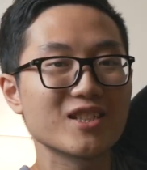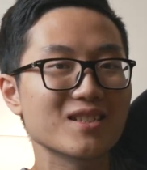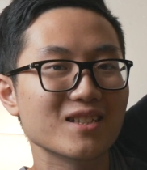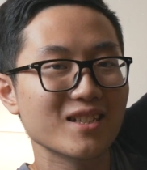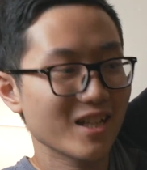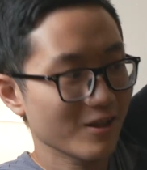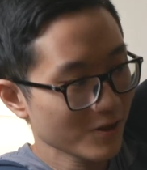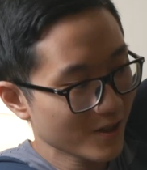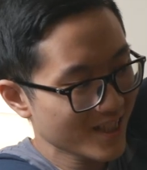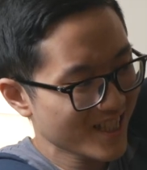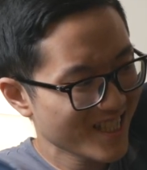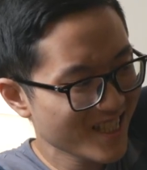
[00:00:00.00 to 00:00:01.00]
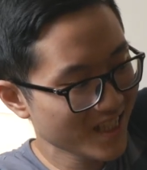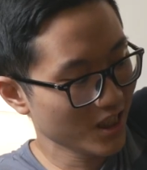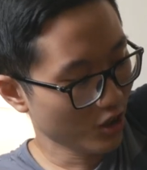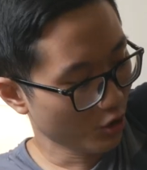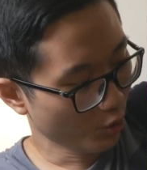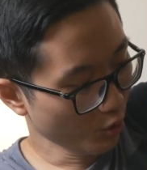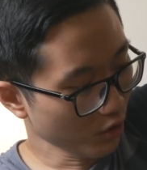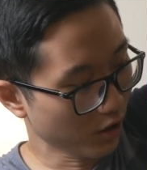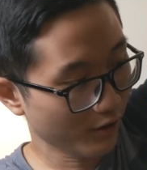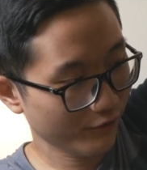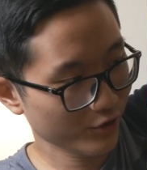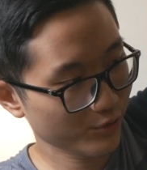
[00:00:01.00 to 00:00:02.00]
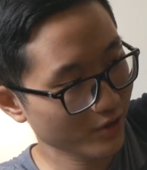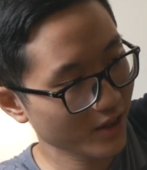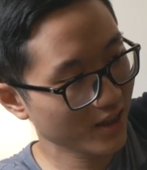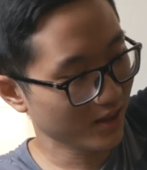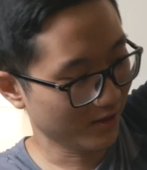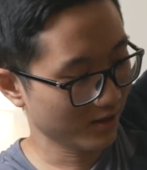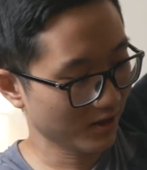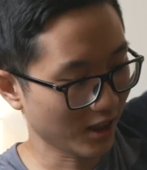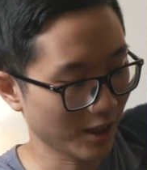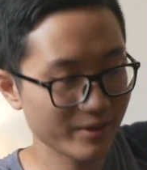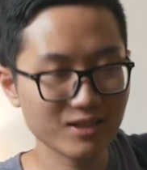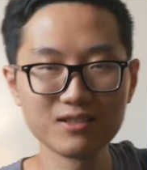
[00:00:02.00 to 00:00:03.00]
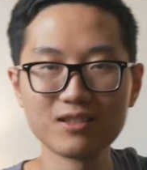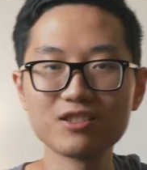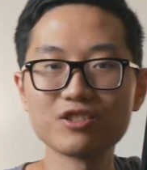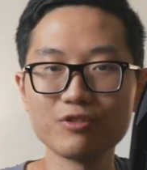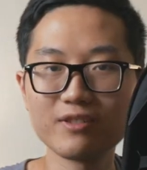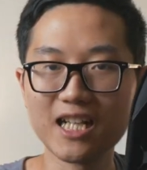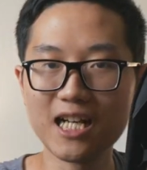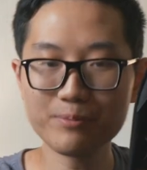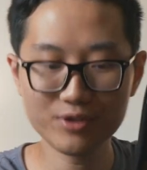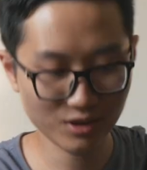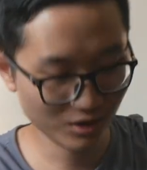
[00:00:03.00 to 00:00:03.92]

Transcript: this now. Ooh, feels really good. I mean, there are still gaps.